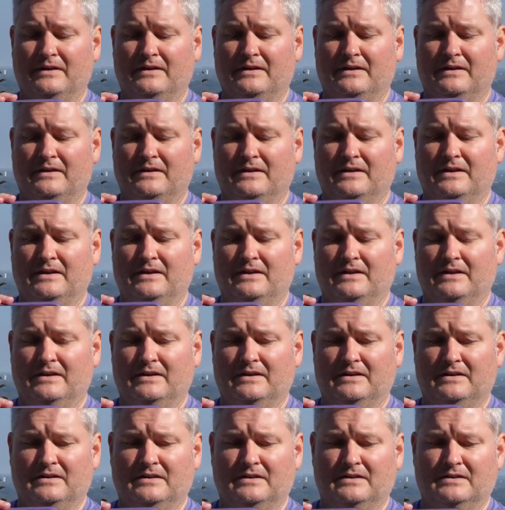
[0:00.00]

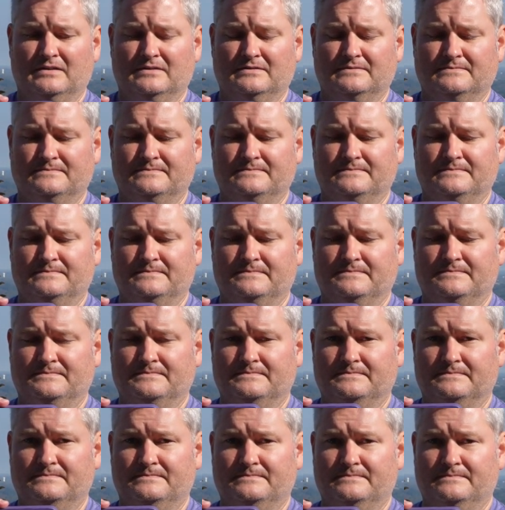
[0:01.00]

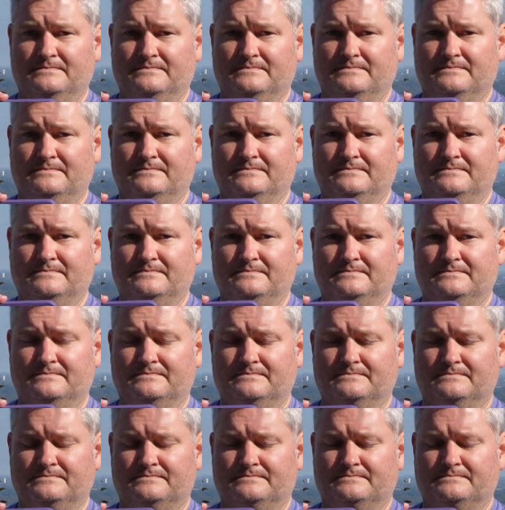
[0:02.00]

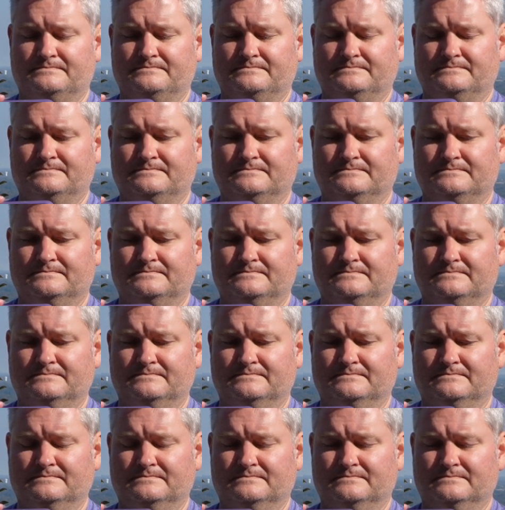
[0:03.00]

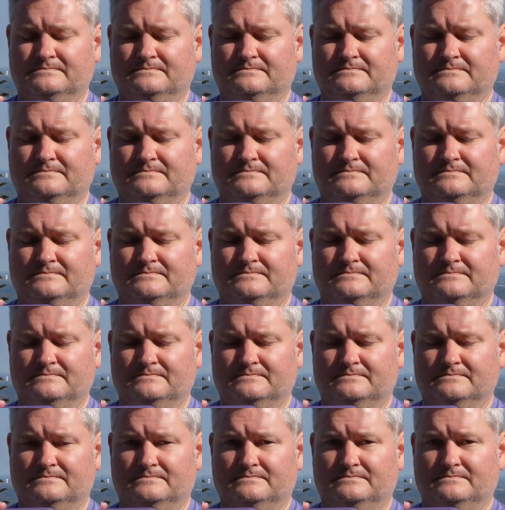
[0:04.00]

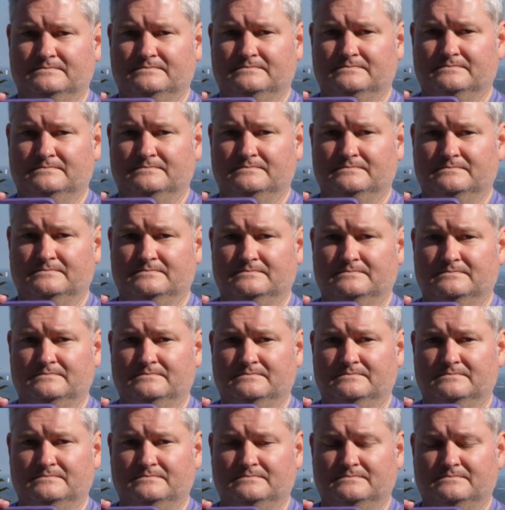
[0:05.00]

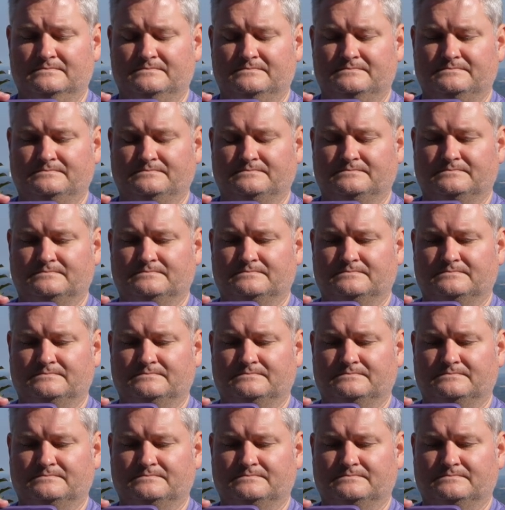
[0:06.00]
Nothing is said.